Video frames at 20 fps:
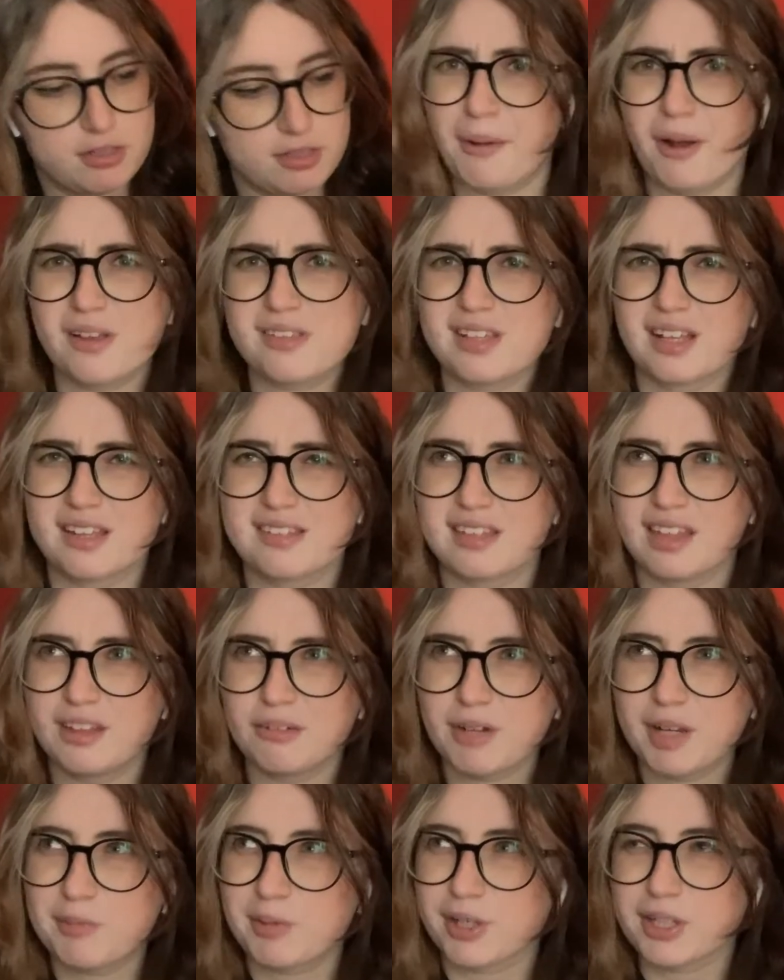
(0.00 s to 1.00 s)
Embossing, is that the
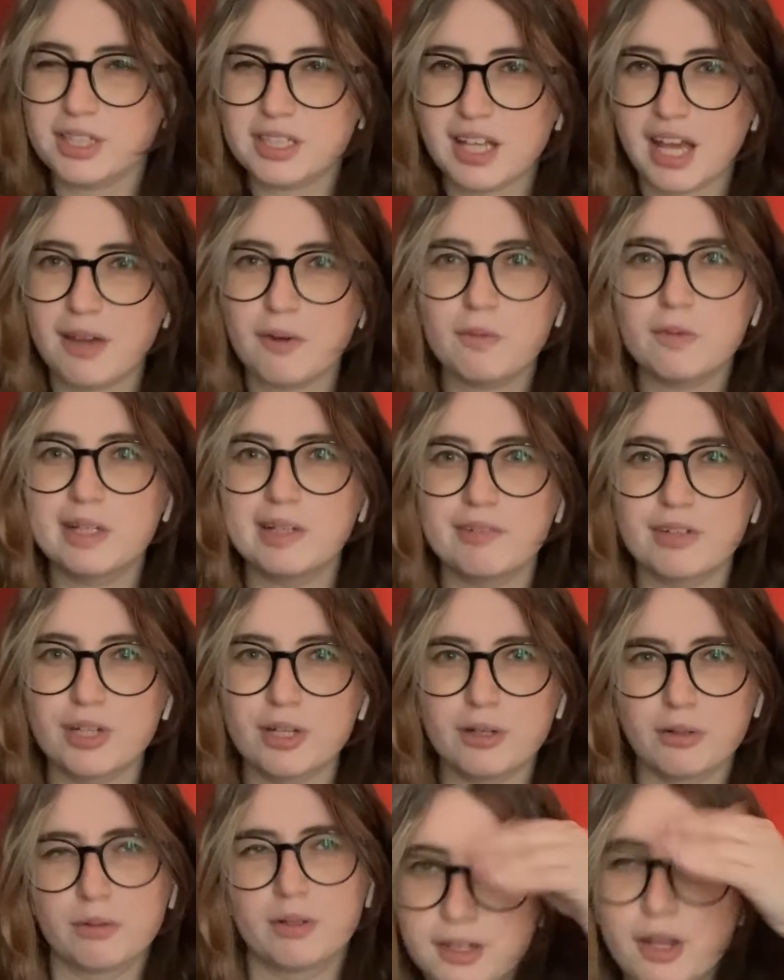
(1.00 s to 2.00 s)
right word? I don't even
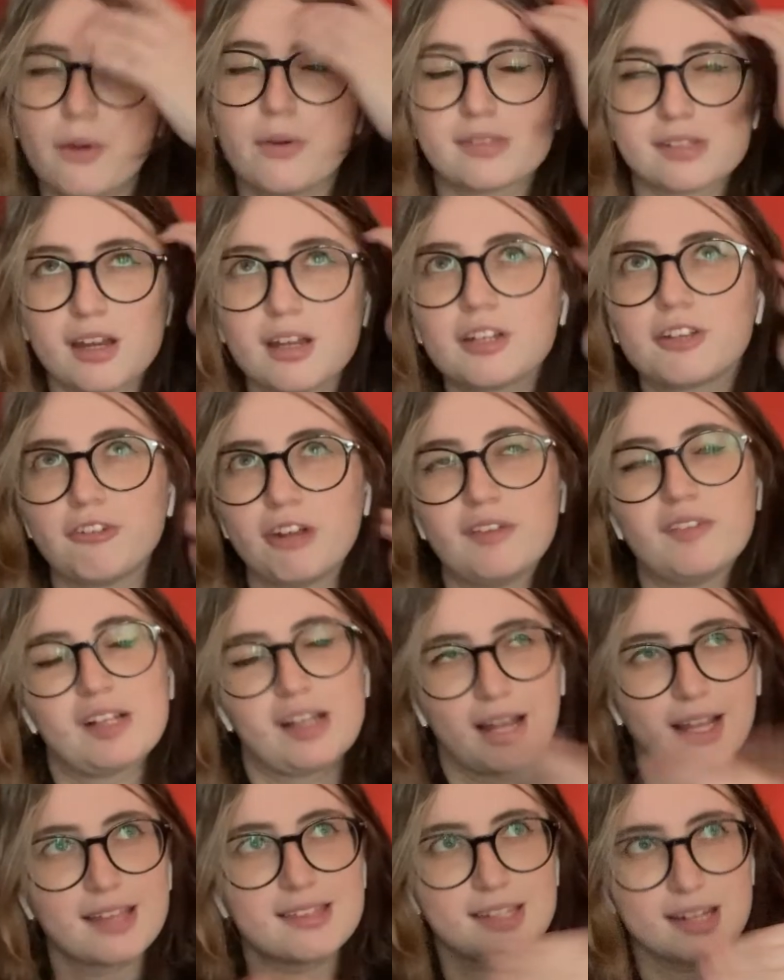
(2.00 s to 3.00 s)
know. No, it's not engraving. I
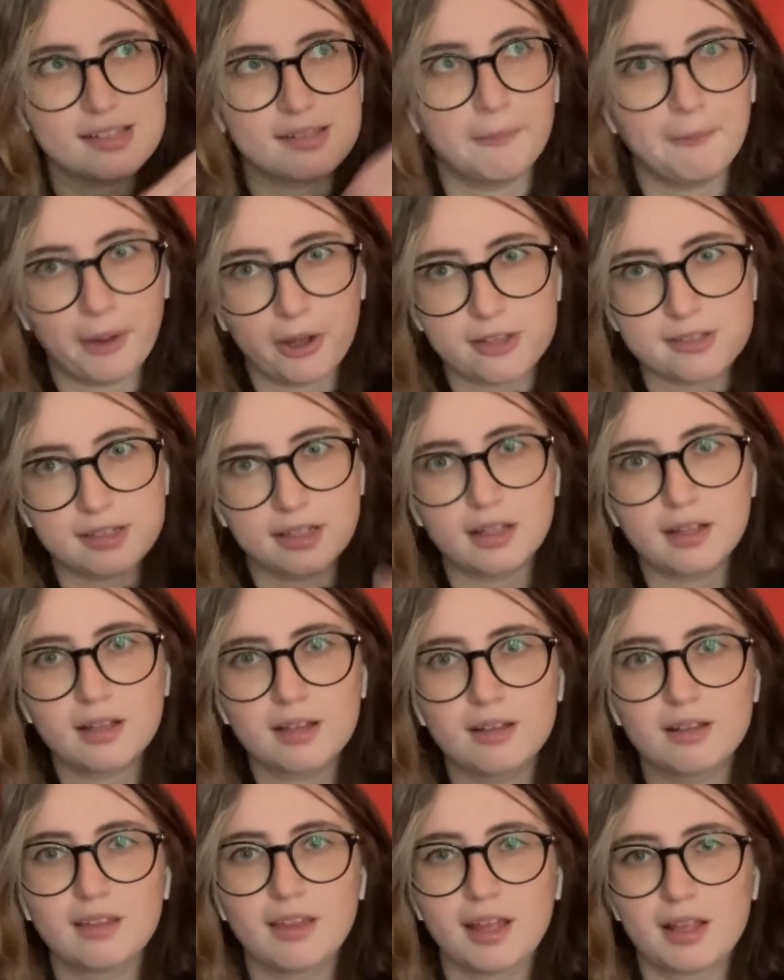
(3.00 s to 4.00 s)
guess it is embossing,
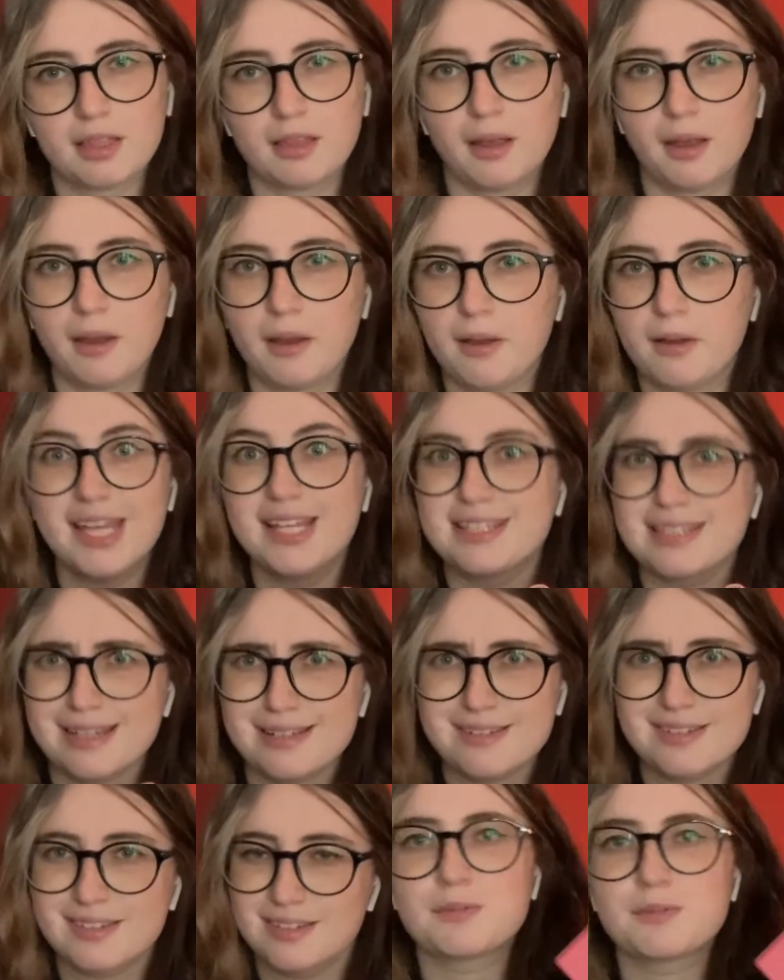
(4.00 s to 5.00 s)
like the
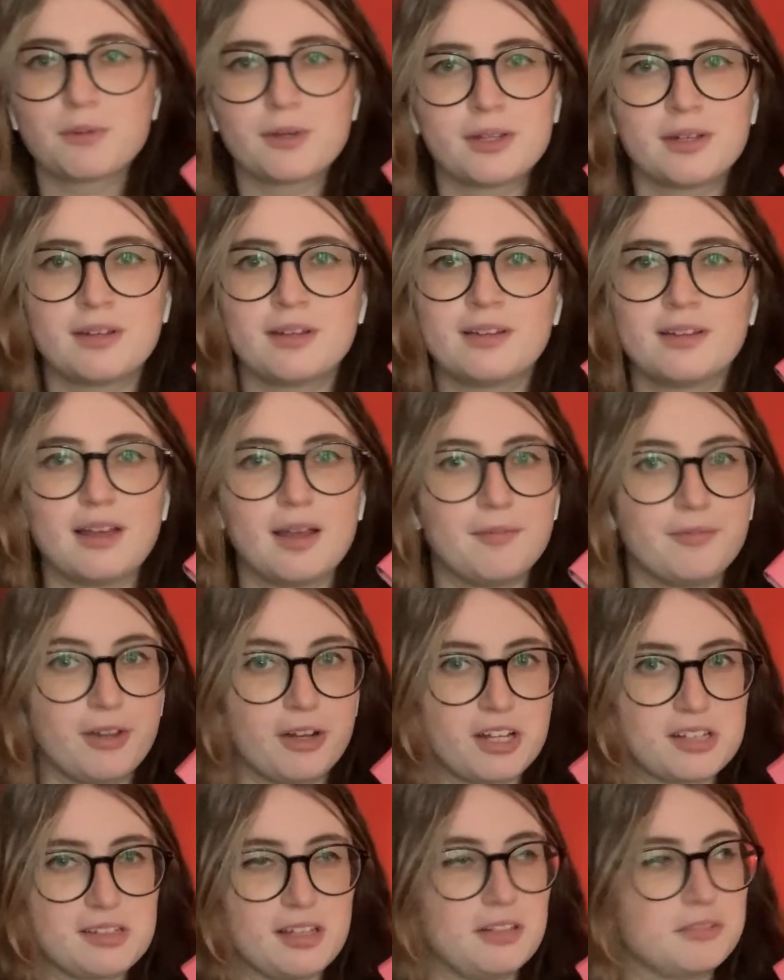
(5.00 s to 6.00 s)
indent. This one I'm very
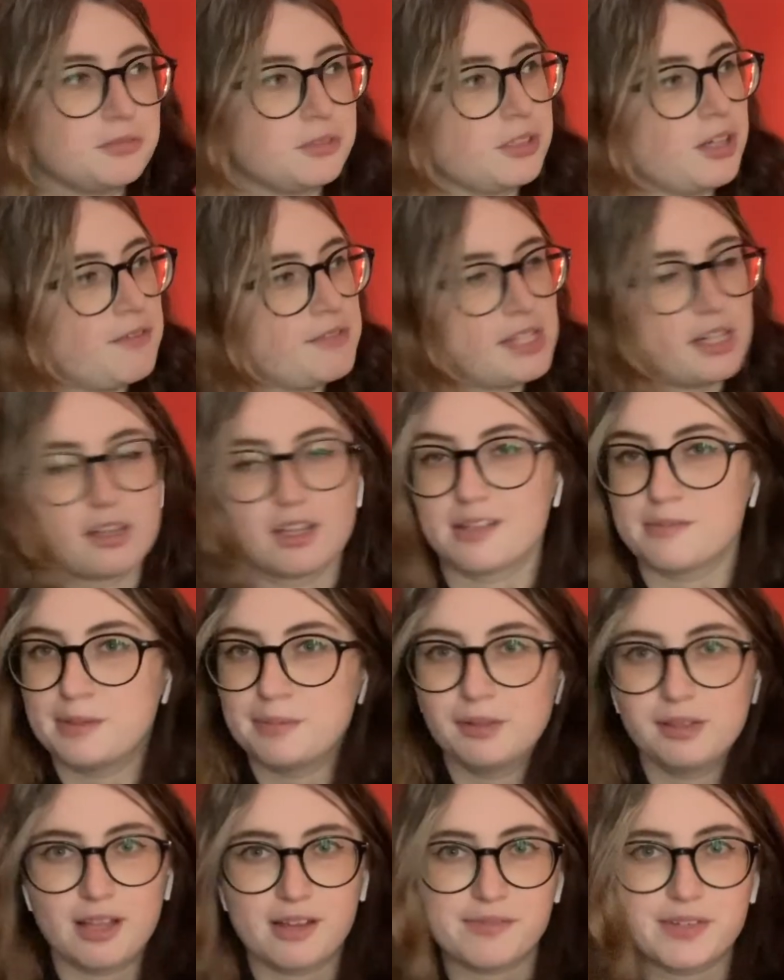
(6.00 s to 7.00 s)
excited for. I've seen a lot of
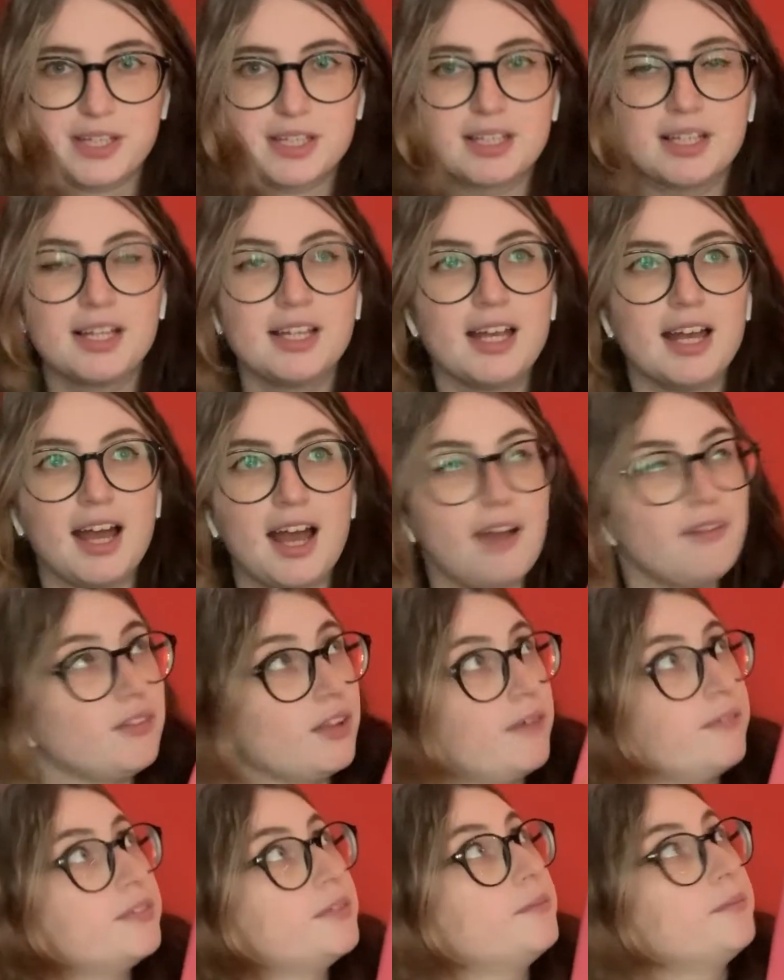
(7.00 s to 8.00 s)
people love it. I've
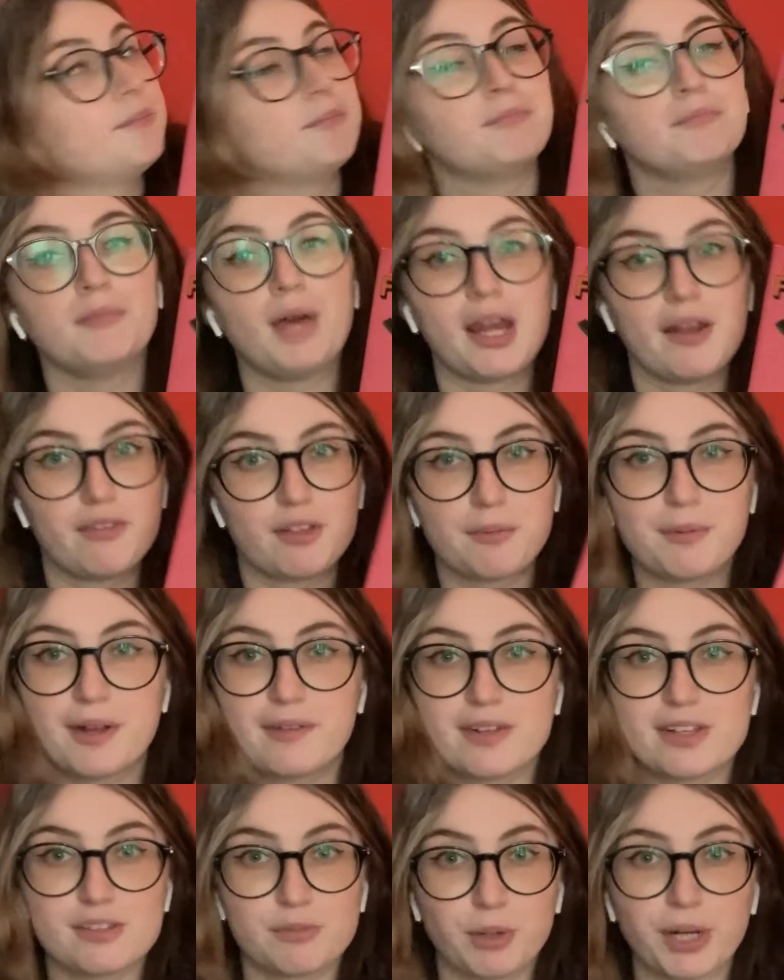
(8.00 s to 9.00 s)
loved many of their
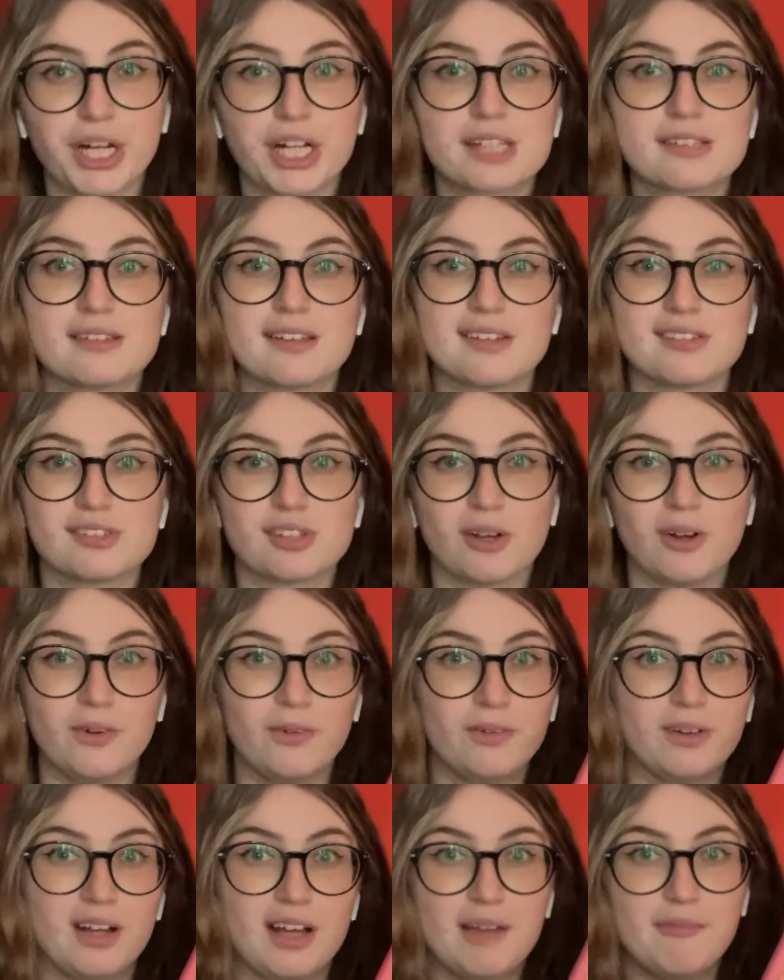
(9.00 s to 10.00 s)
previous works, so
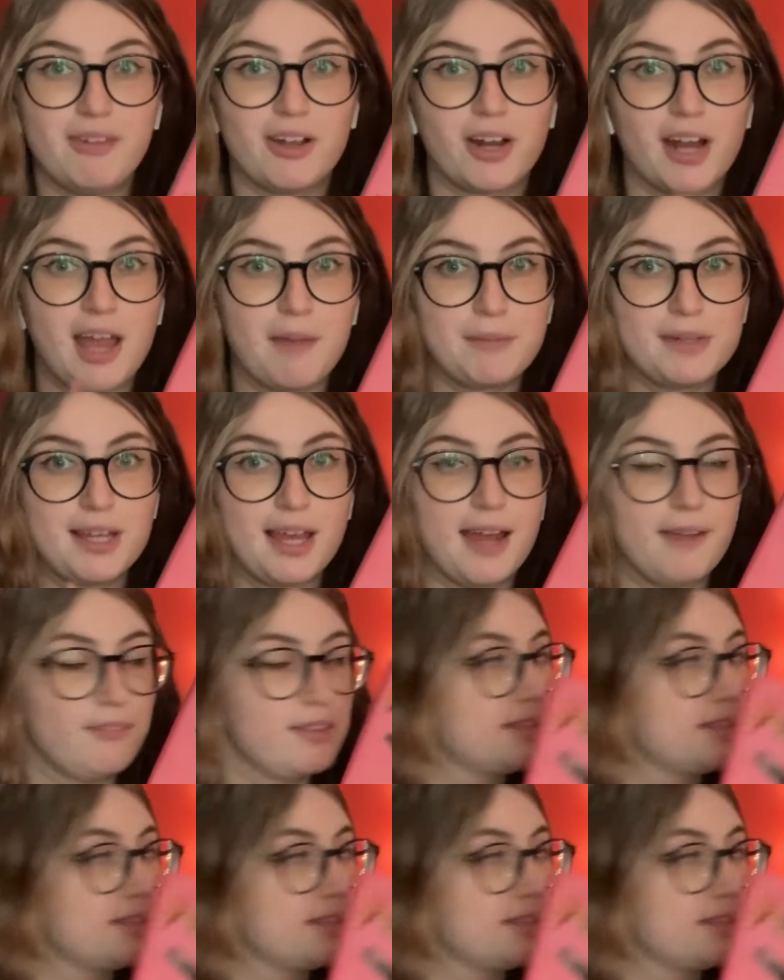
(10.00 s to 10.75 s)
I'm very happy to have this